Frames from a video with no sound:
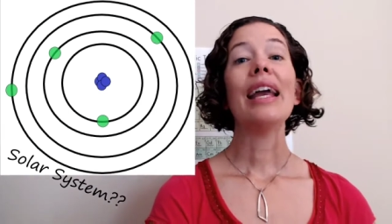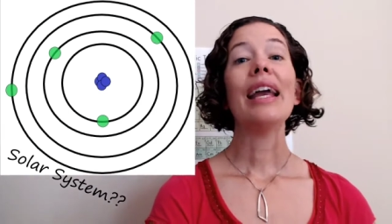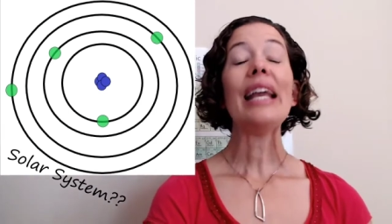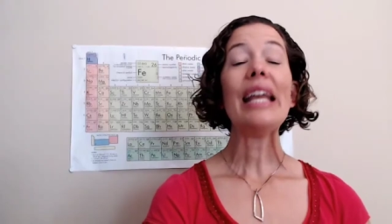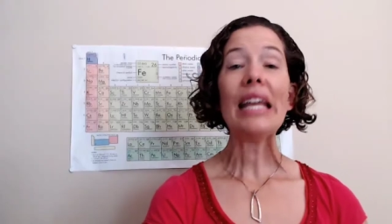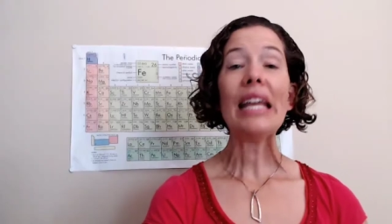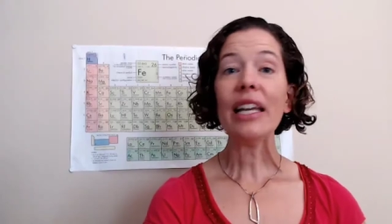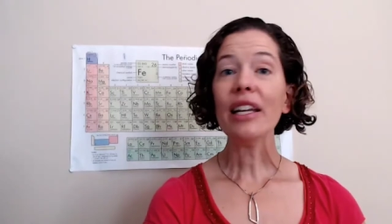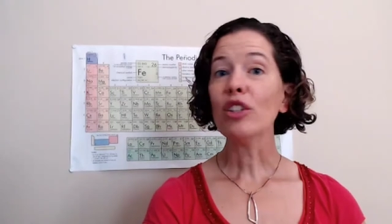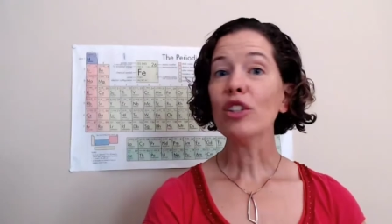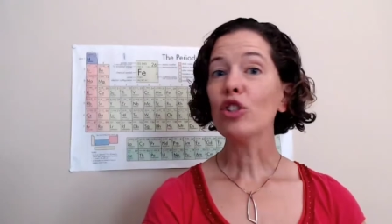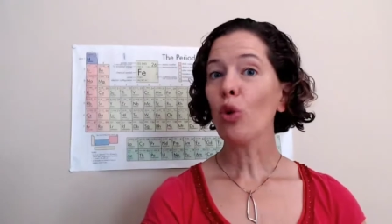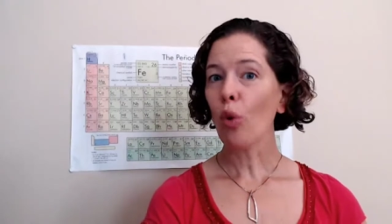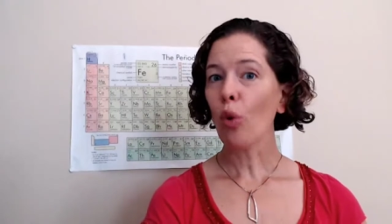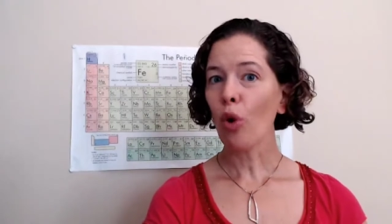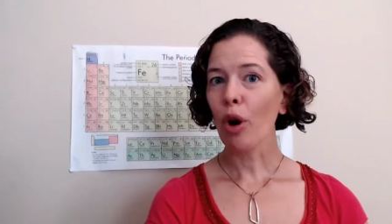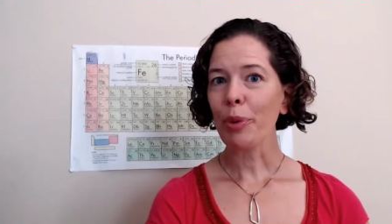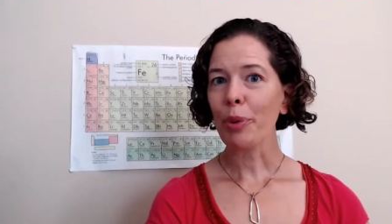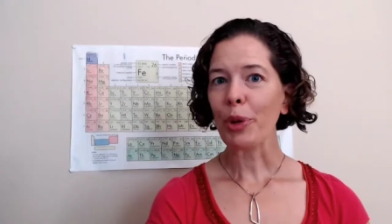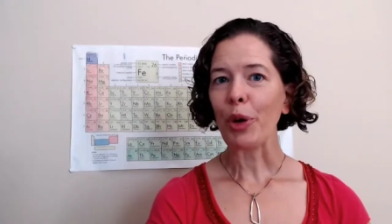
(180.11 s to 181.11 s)
Each
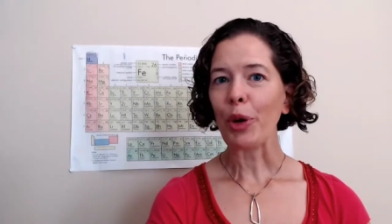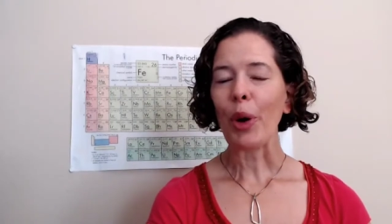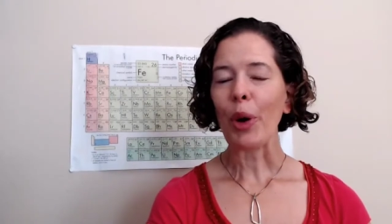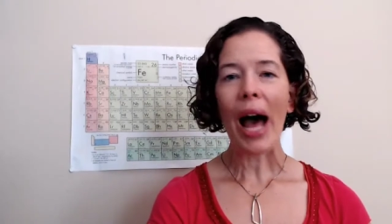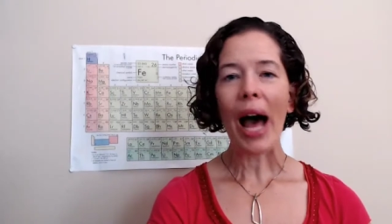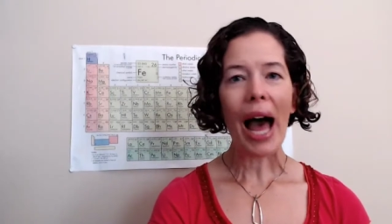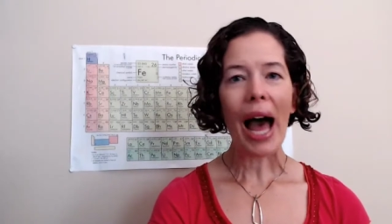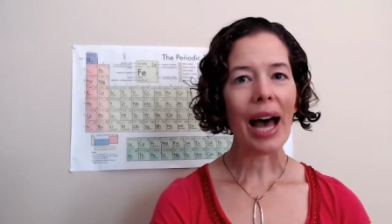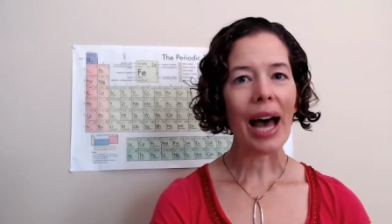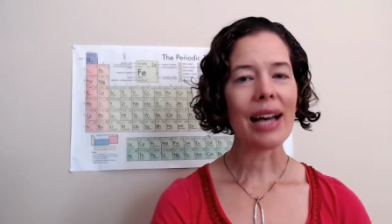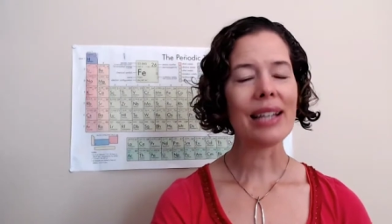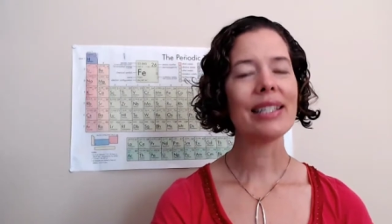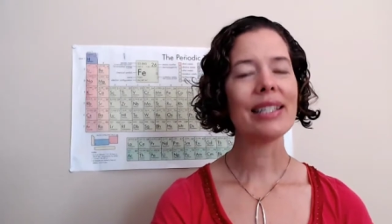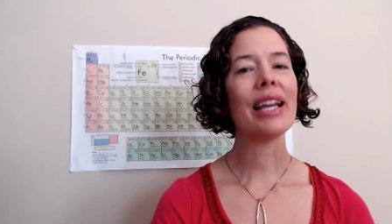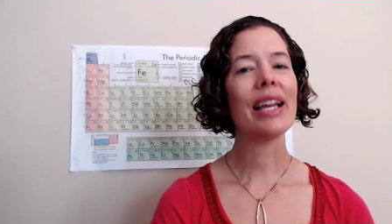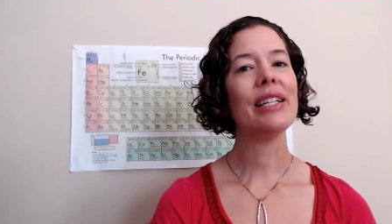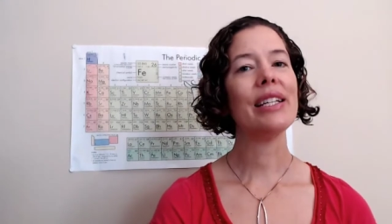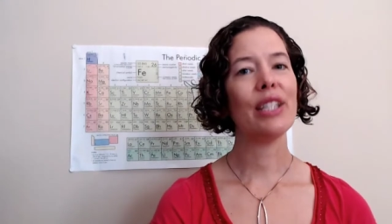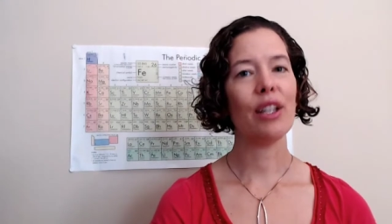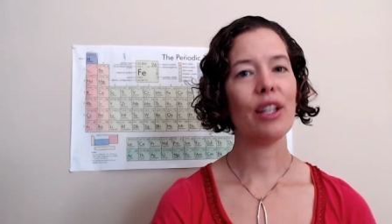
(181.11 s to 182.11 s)
orbital has
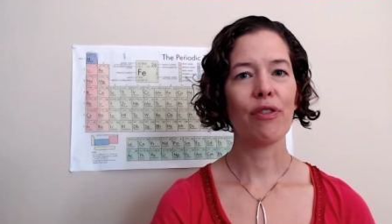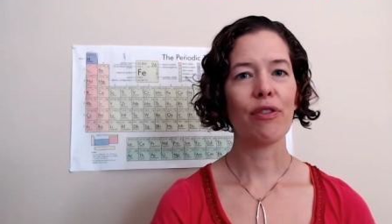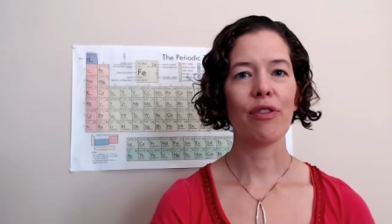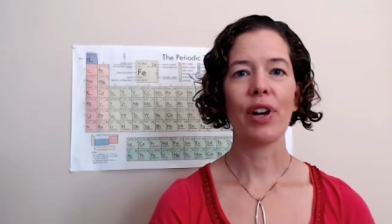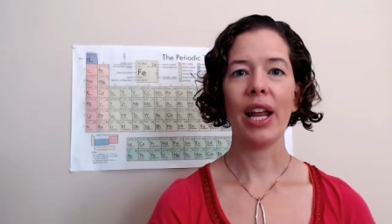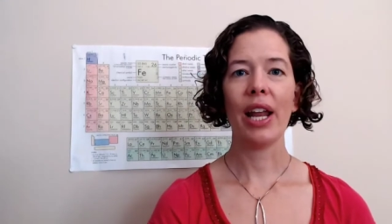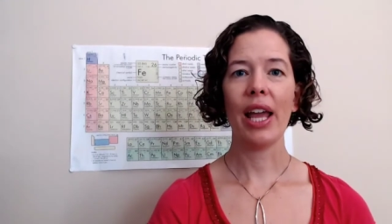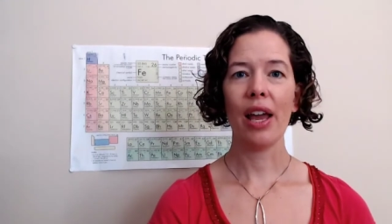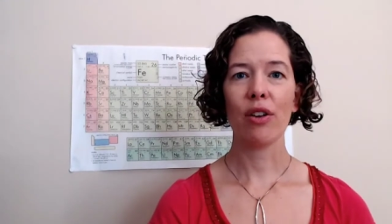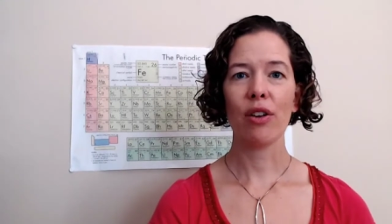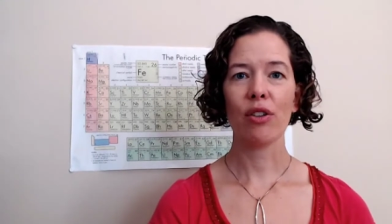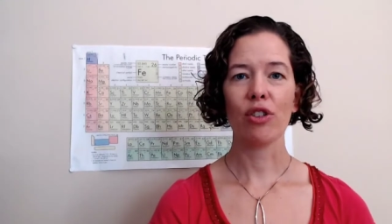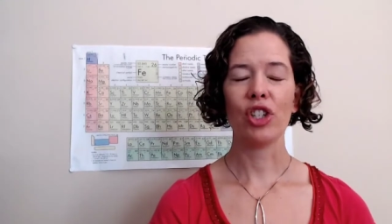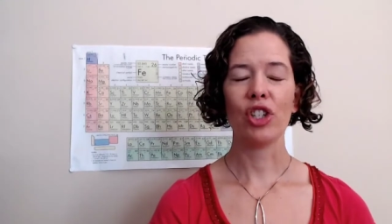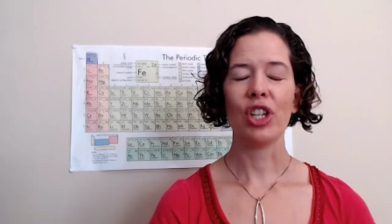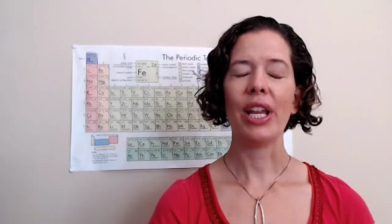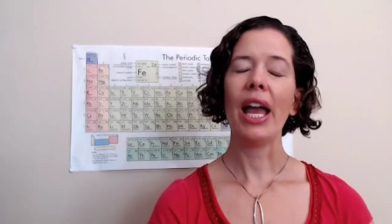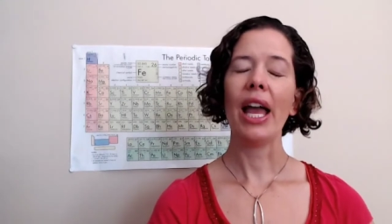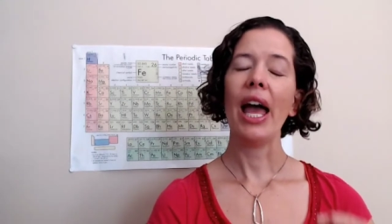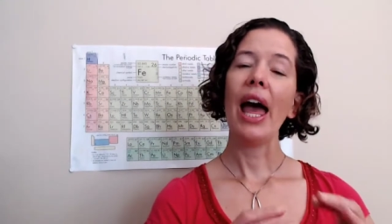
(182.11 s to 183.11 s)
a different
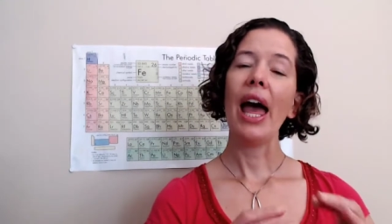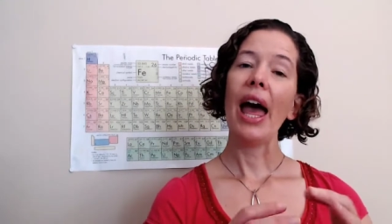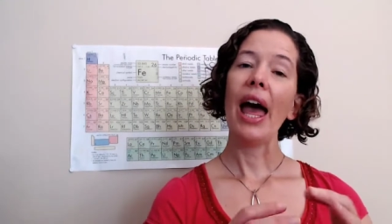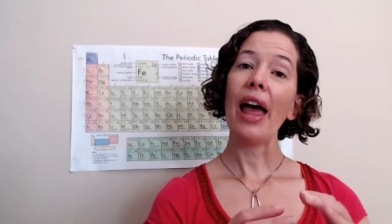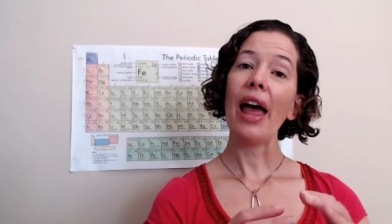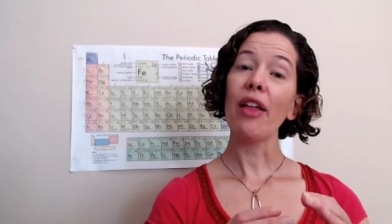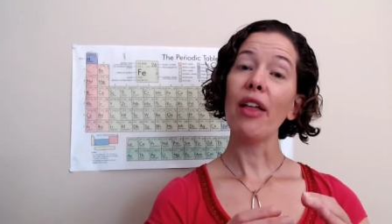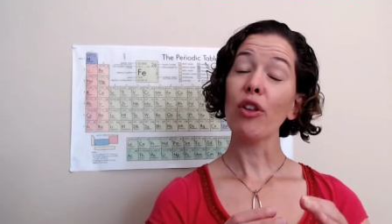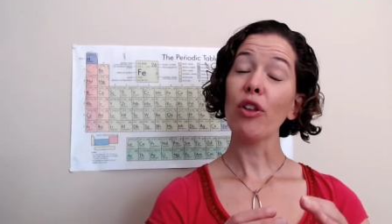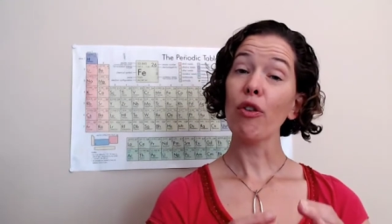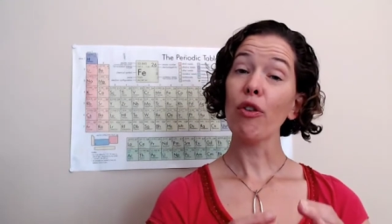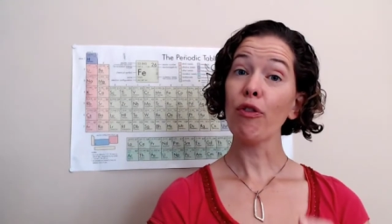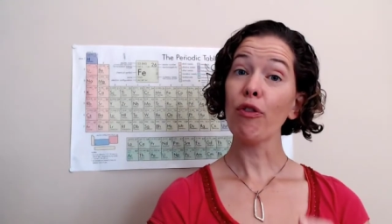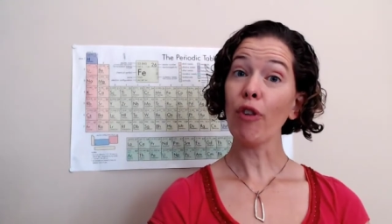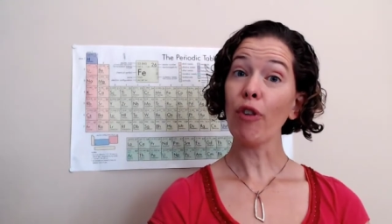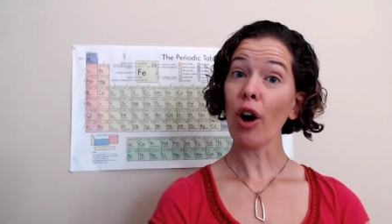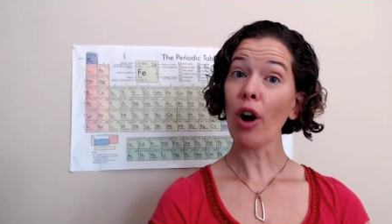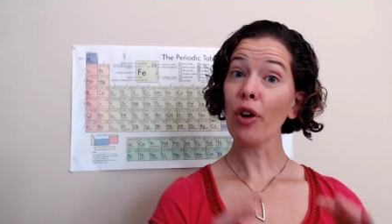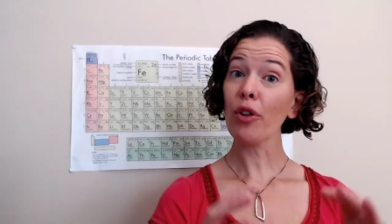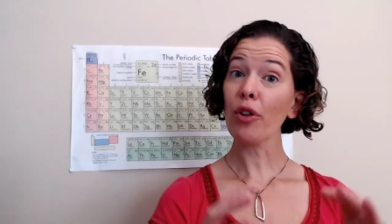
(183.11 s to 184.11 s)
energy, and the
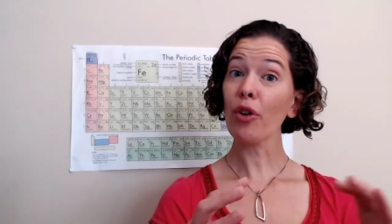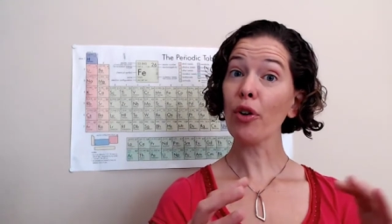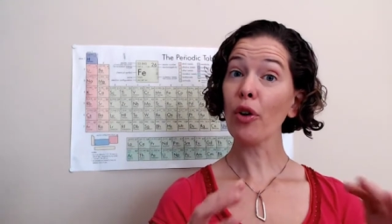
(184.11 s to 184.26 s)
farther